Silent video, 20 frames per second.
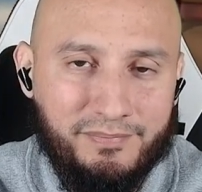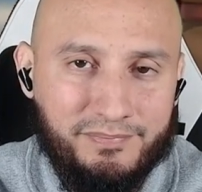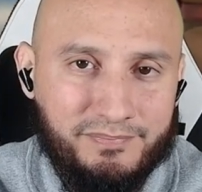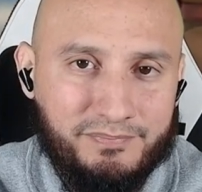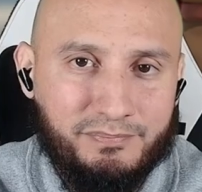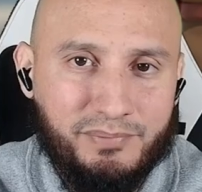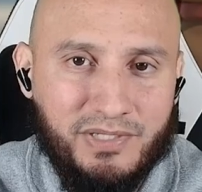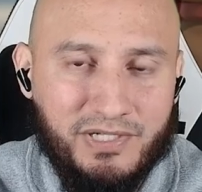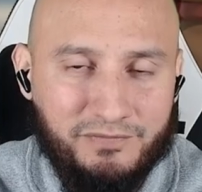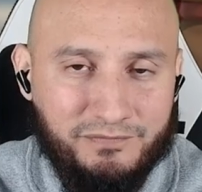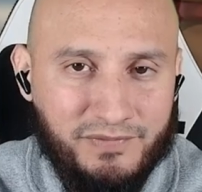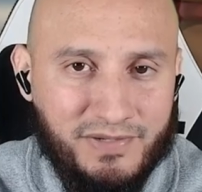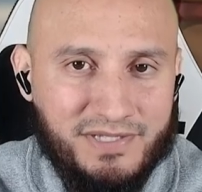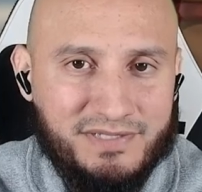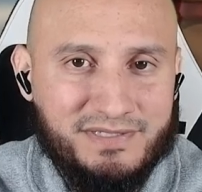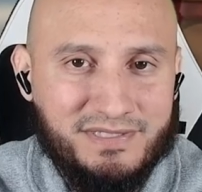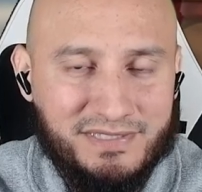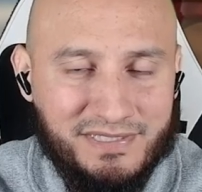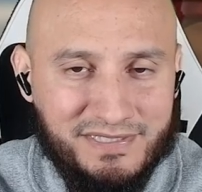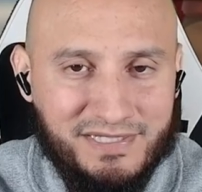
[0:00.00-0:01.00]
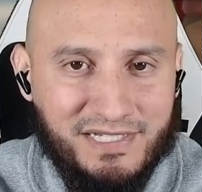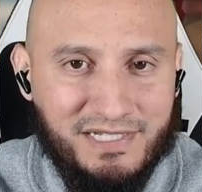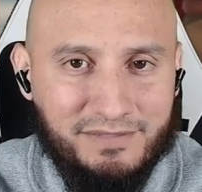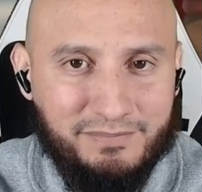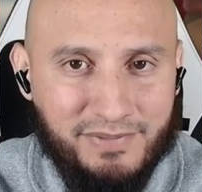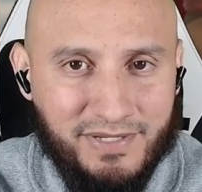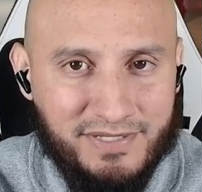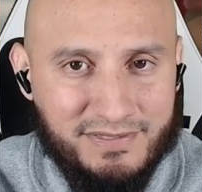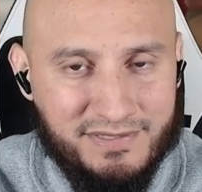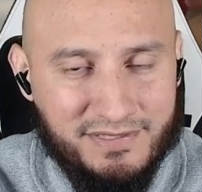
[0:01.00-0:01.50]
pretty fast on a daily
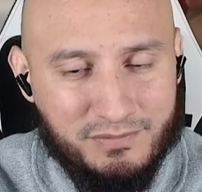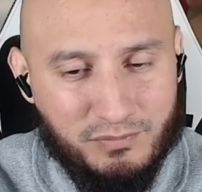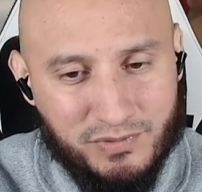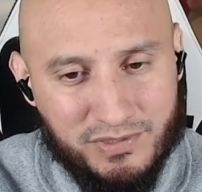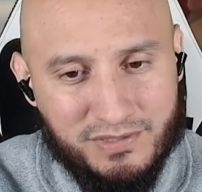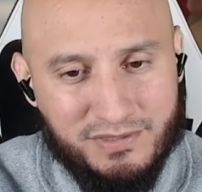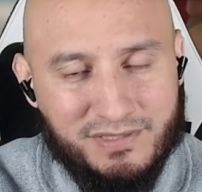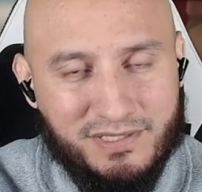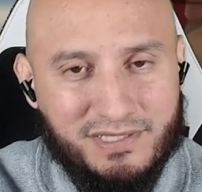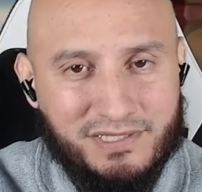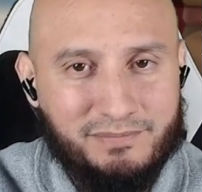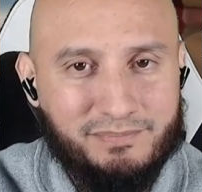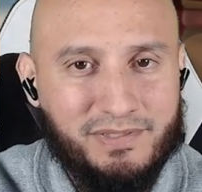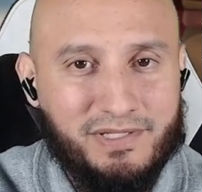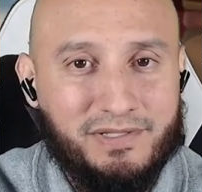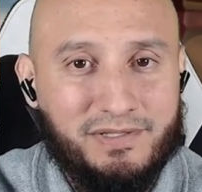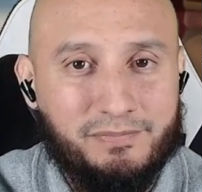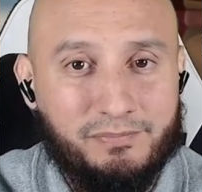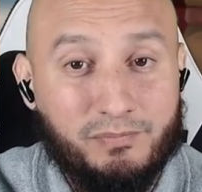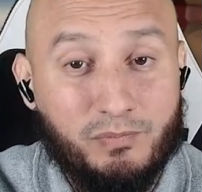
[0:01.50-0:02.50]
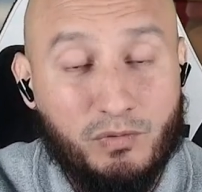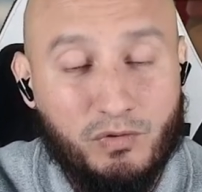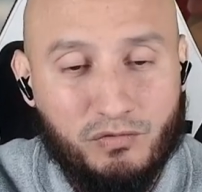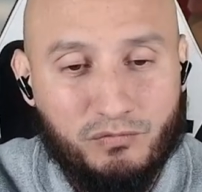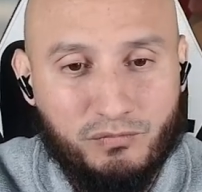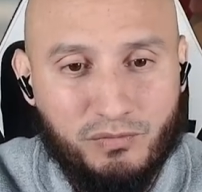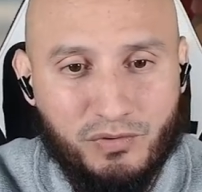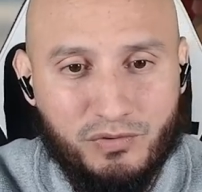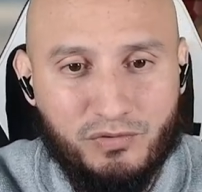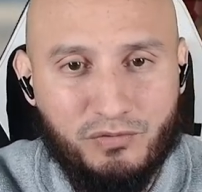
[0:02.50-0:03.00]
basis, which is gonna be
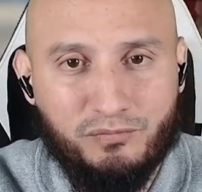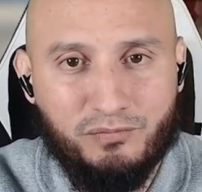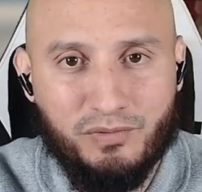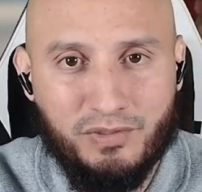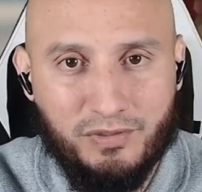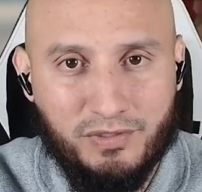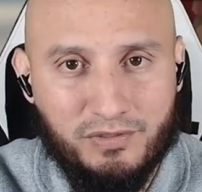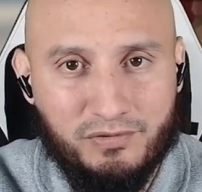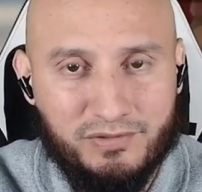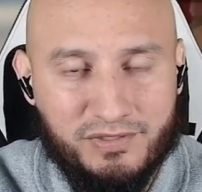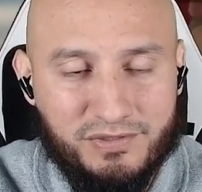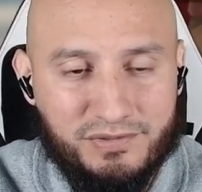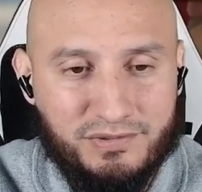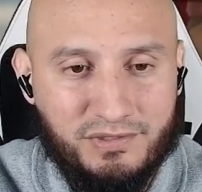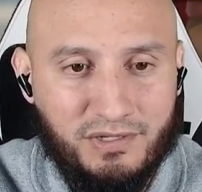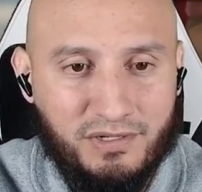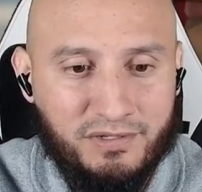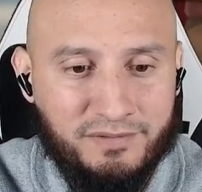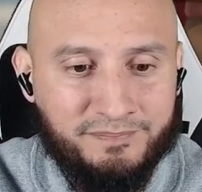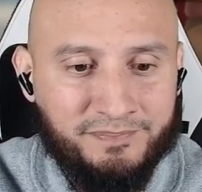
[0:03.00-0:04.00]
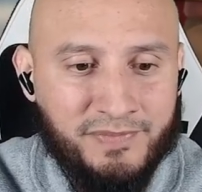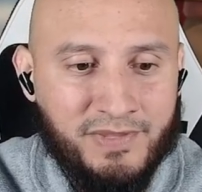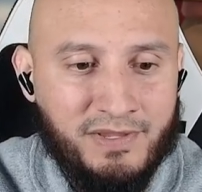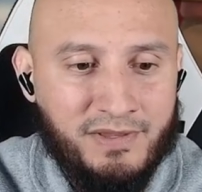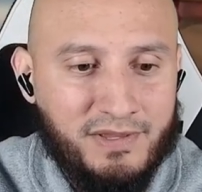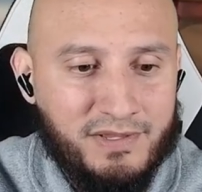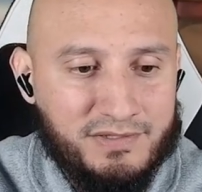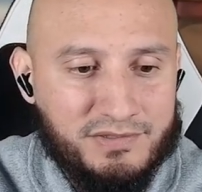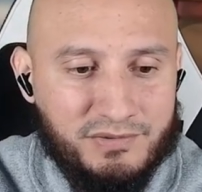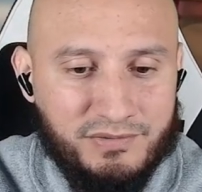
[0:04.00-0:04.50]
good for you for a good start.
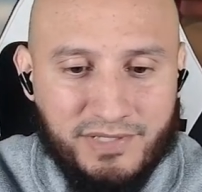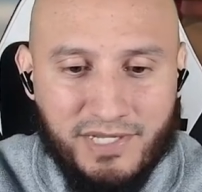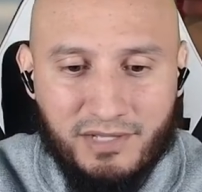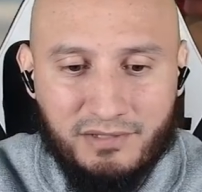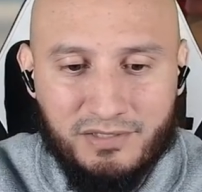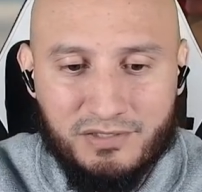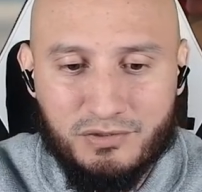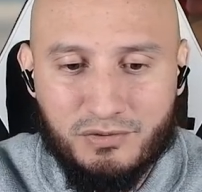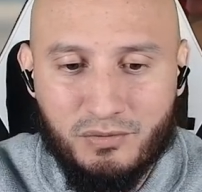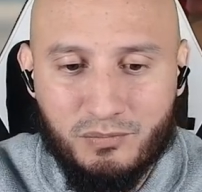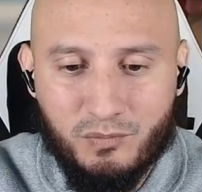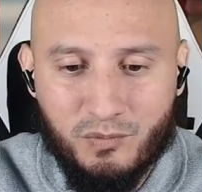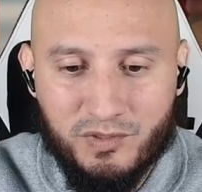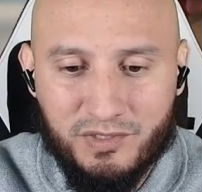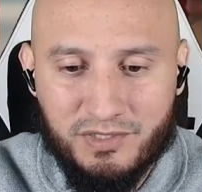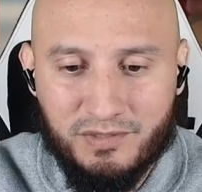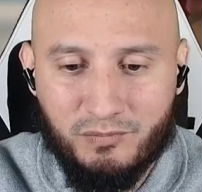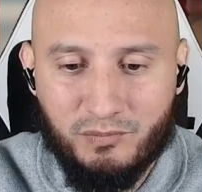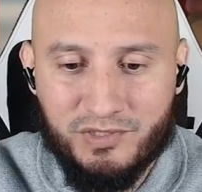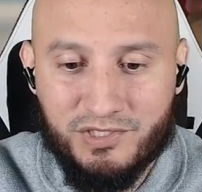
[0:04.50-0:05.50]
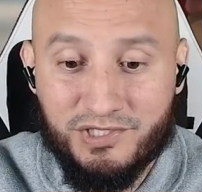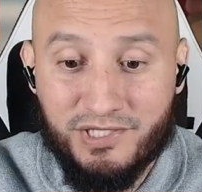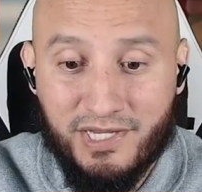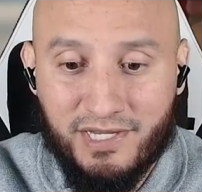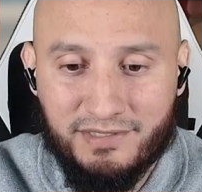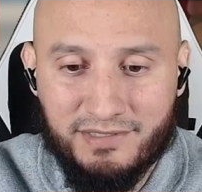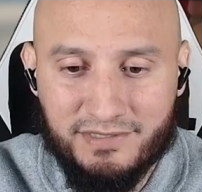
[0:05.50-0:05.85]
So now let's go with China